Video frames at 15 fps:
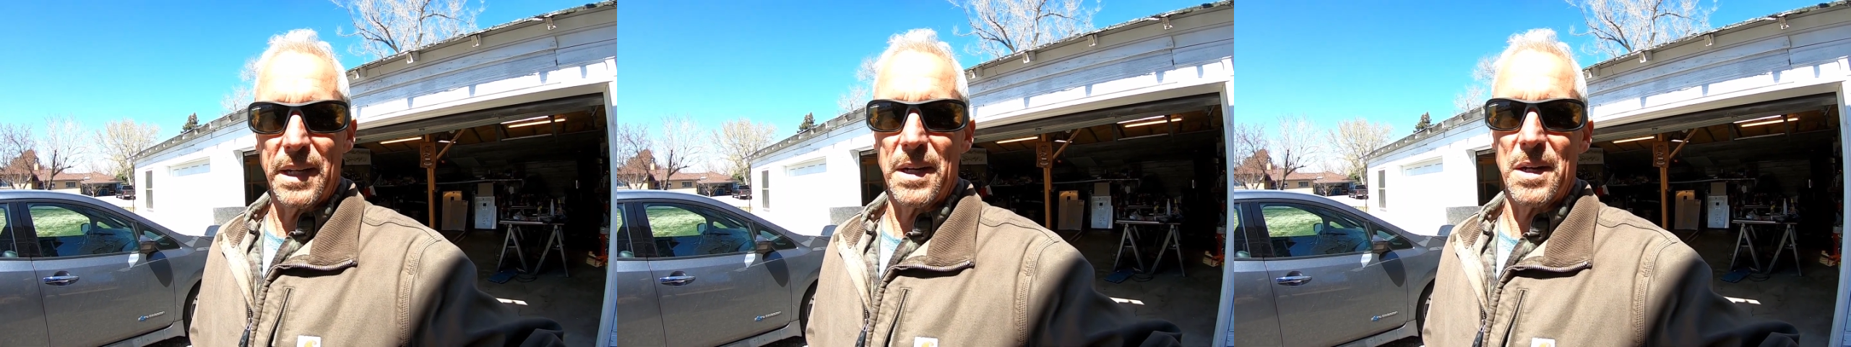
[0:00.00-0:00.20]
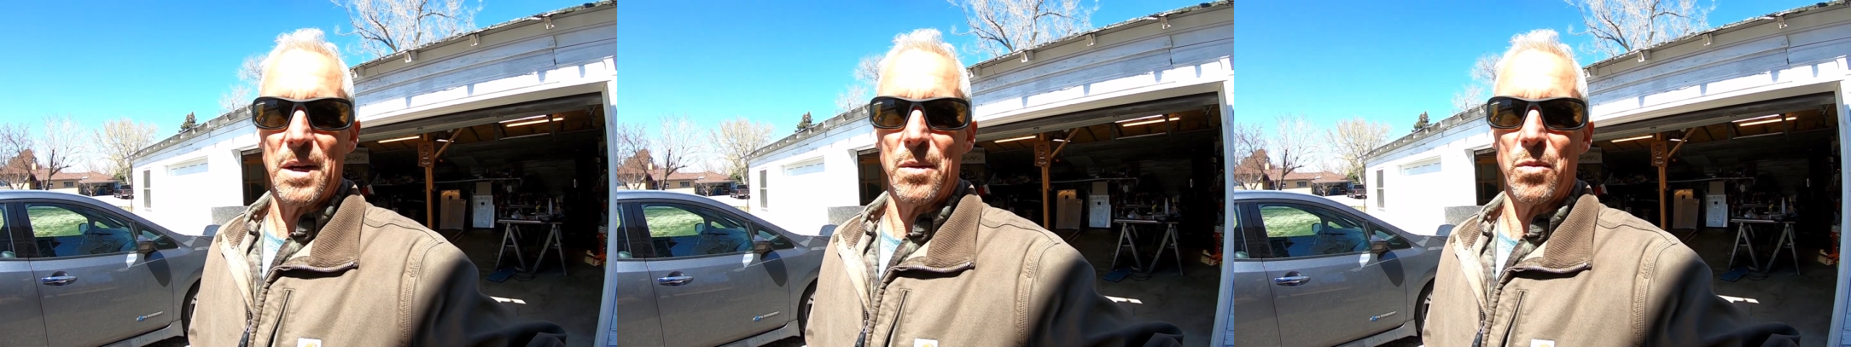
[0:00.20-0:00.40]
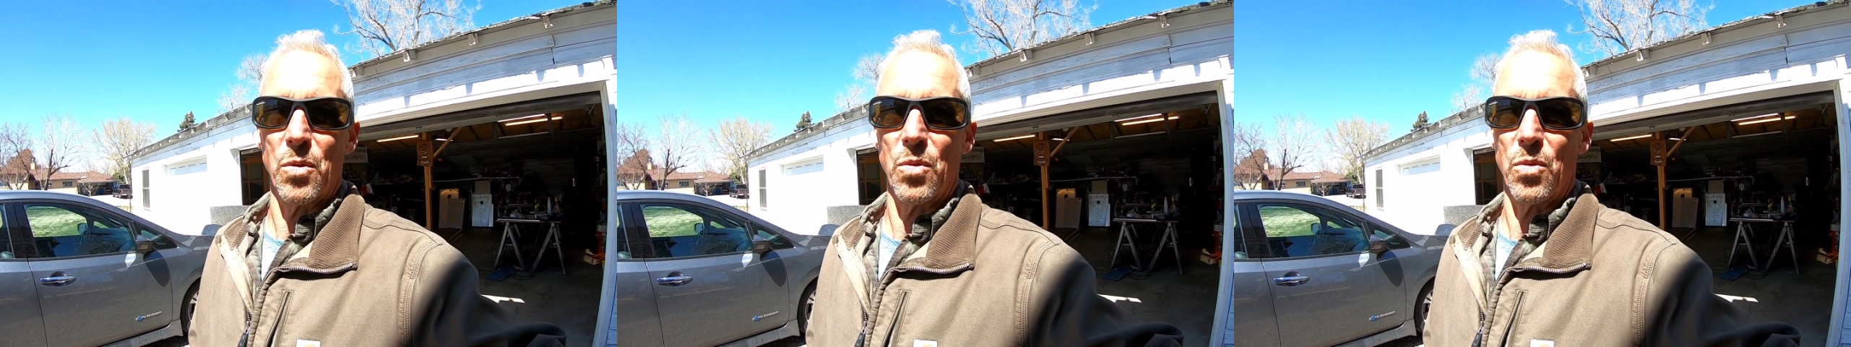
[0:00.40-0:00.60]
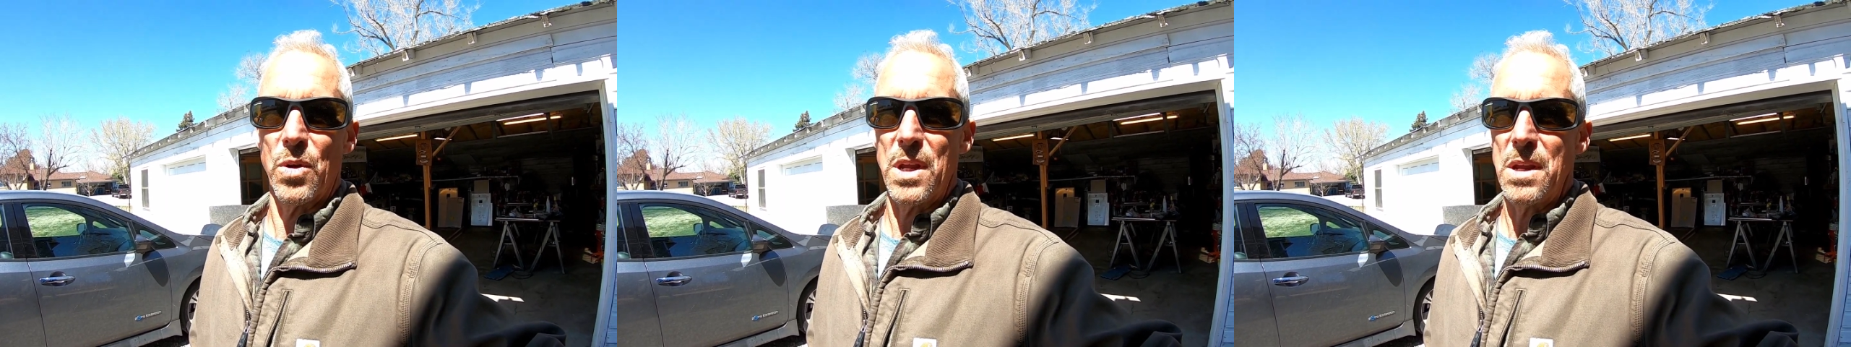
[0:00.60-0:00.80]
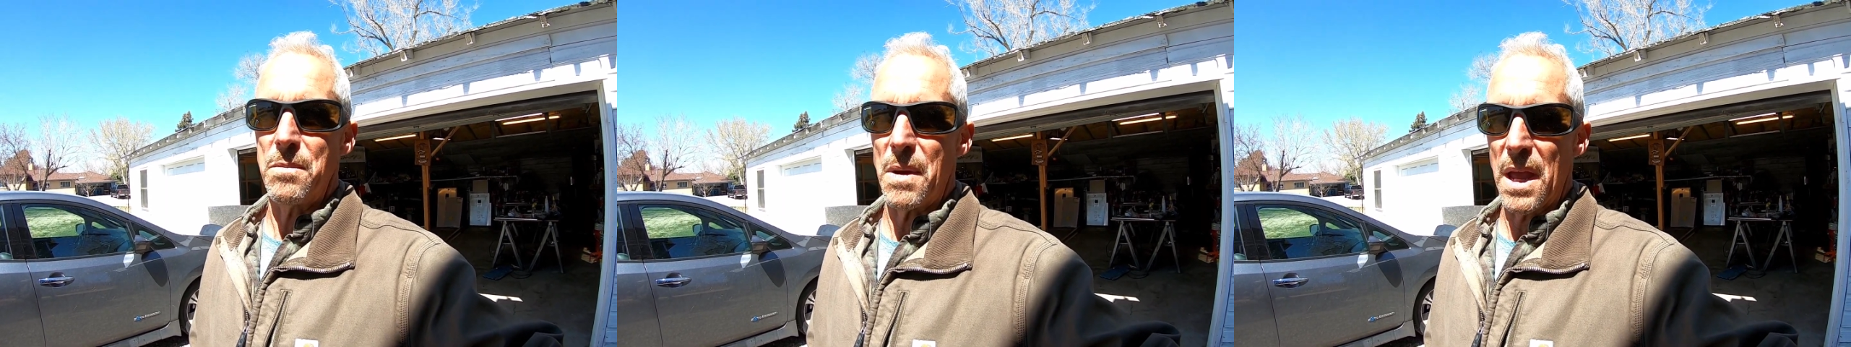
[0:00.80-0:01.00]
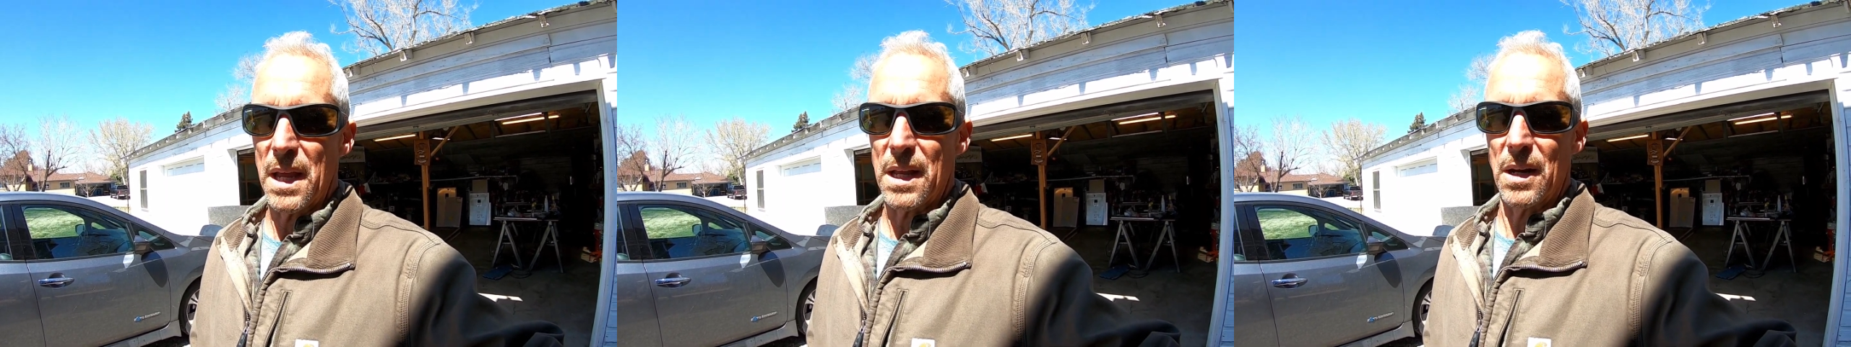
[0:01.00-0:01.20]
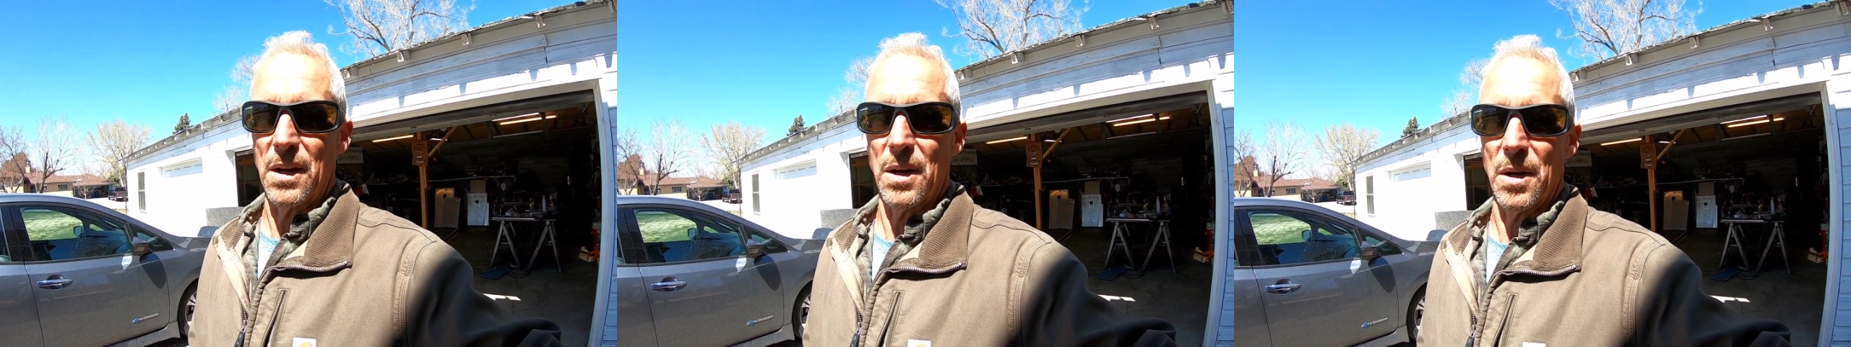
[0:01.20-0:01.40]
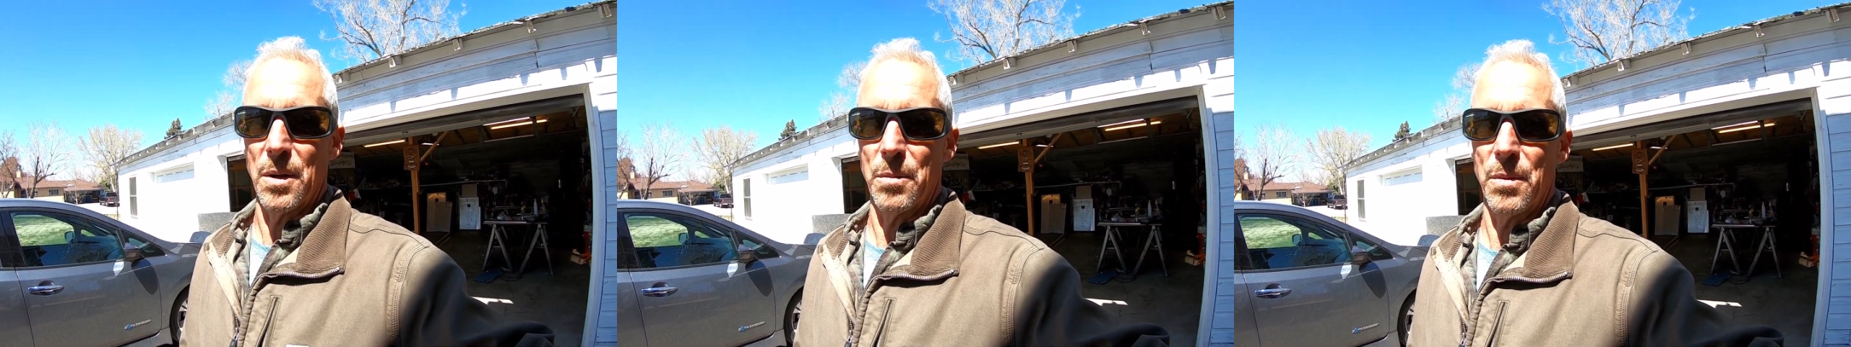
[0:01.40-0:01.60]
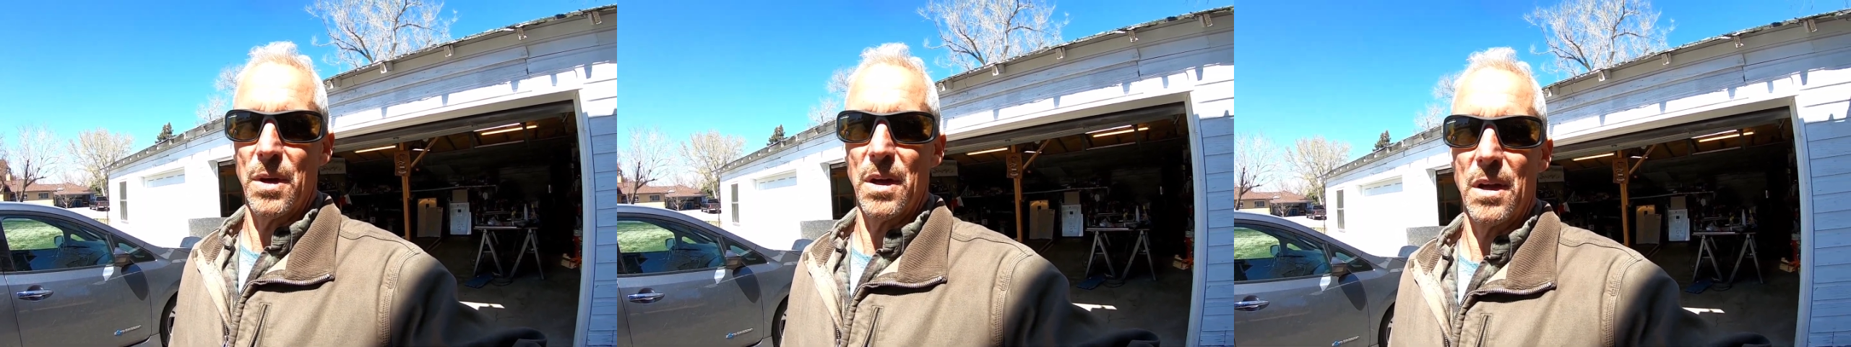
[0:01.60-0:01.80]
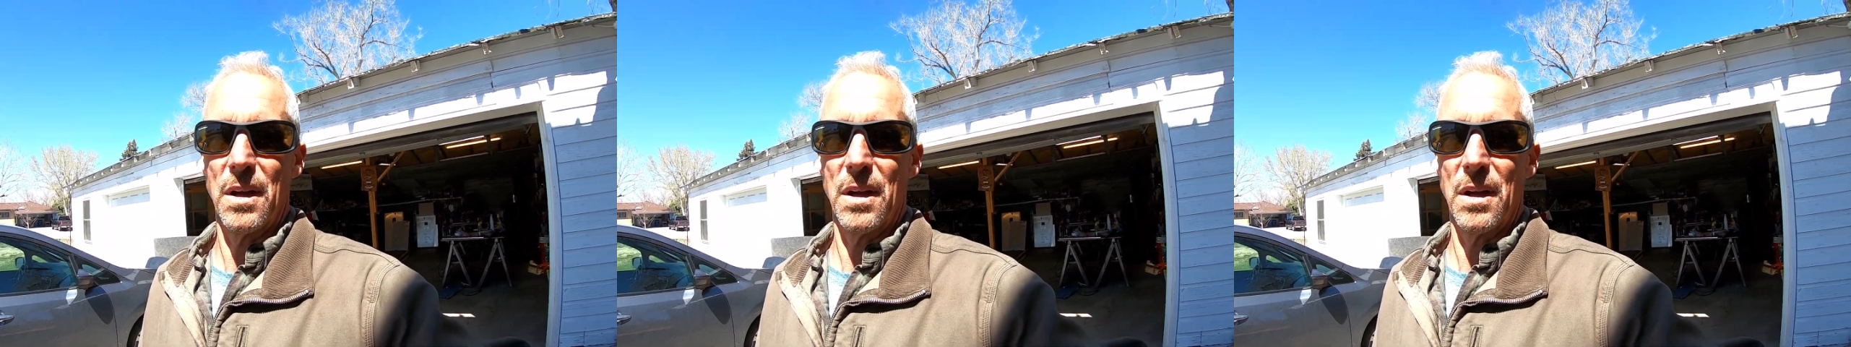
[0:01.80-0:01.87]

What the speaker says: them, remaking them,